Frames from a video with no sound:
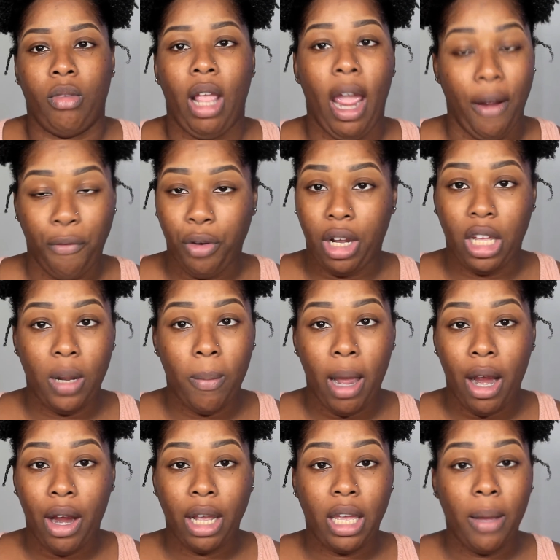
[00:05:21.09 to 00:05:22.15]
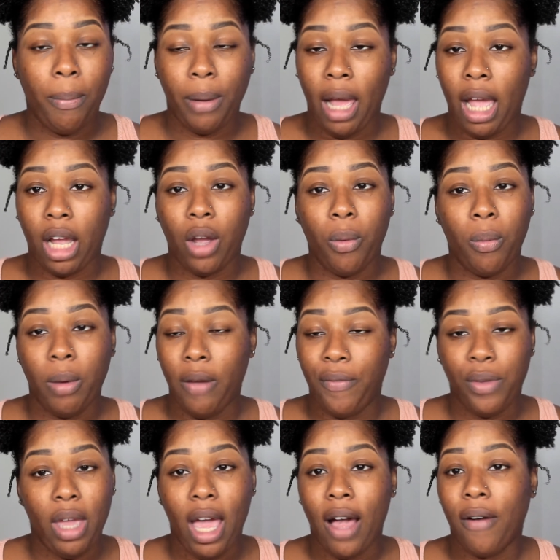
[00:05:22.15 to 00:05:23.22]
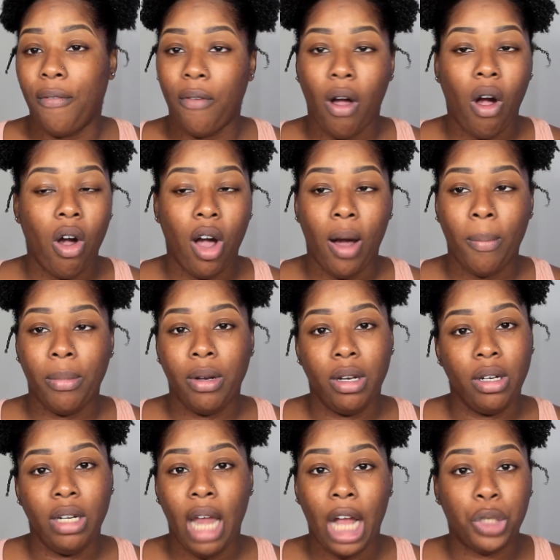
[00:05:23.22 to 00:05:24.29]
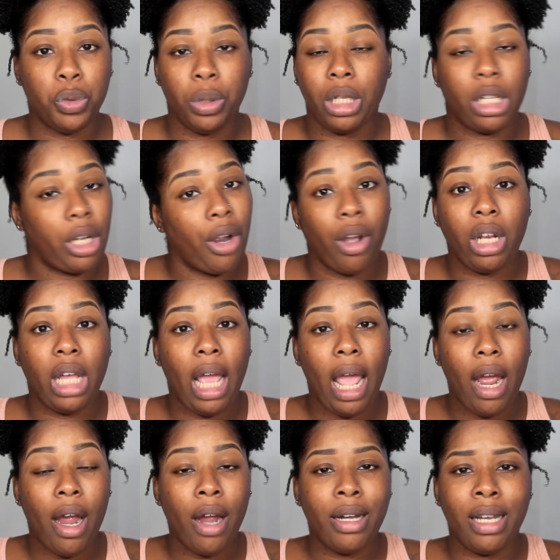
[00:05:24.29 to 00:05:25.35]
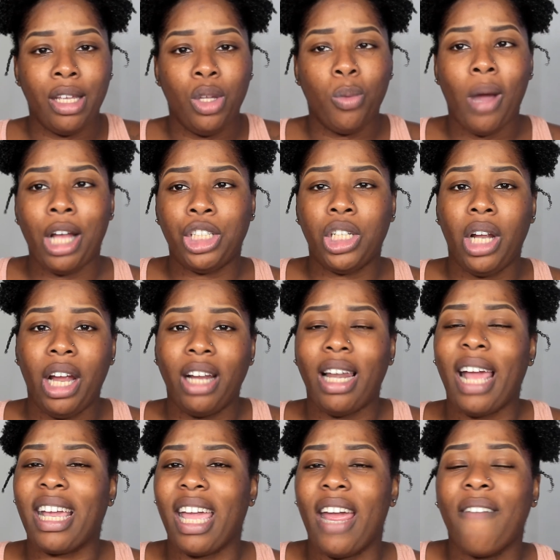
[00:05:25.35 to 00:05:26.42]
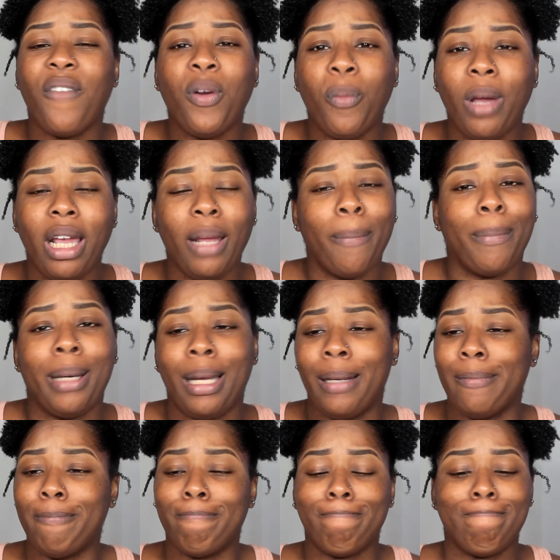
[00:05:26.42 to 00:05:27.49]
African American black if you have um, natural curly hair then you wash your hair like every week but